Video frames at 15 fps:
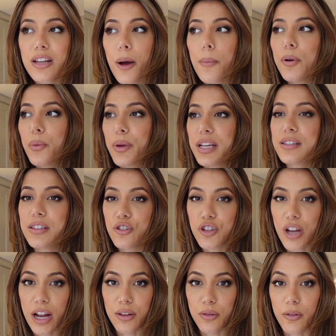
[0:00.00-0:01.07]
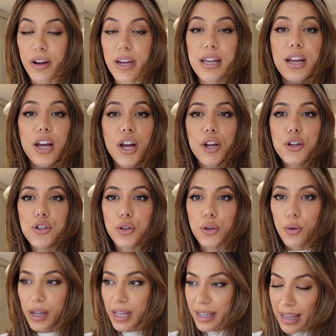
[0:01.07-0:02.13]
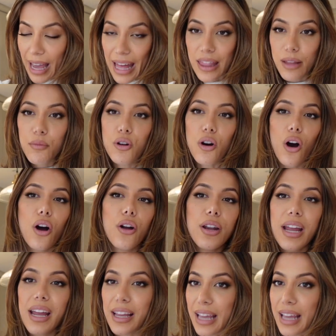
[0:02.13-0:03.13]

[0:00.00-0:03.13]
couple of weeks in January to get them gone,